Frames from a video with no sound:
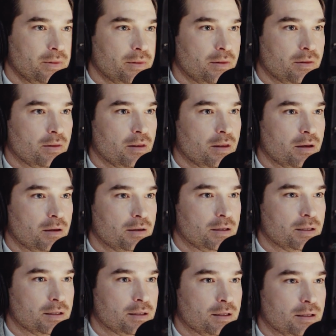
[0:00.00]
It's
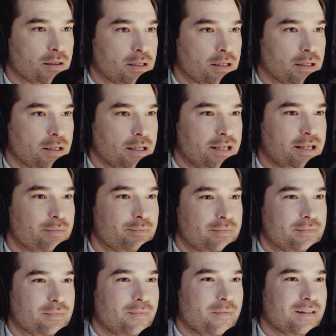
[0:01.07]
raw. Um, and
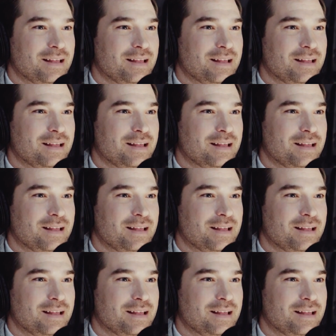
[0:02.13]
that...